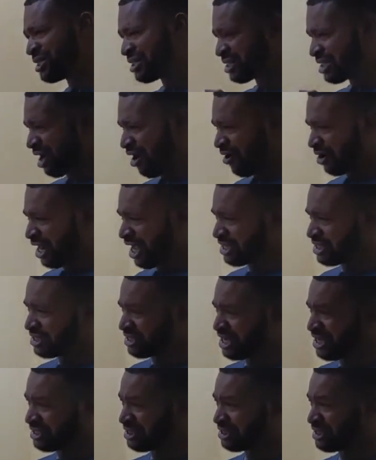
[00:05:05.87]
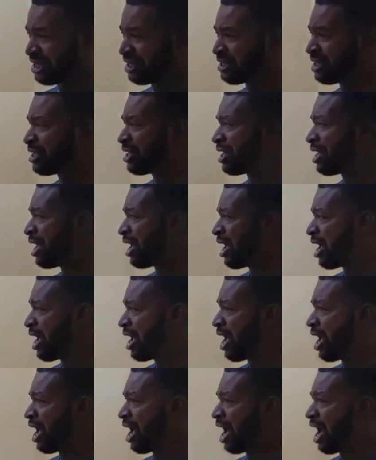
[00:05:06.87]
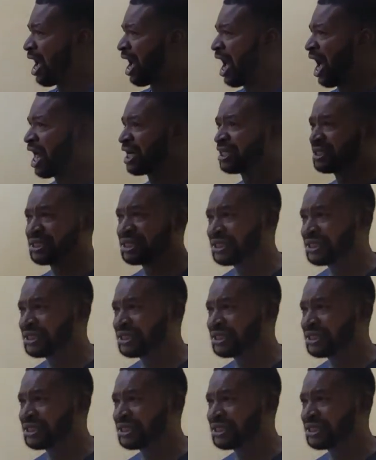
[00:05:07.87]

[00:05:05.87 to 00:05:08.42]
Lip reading: this our Nigerian state, are the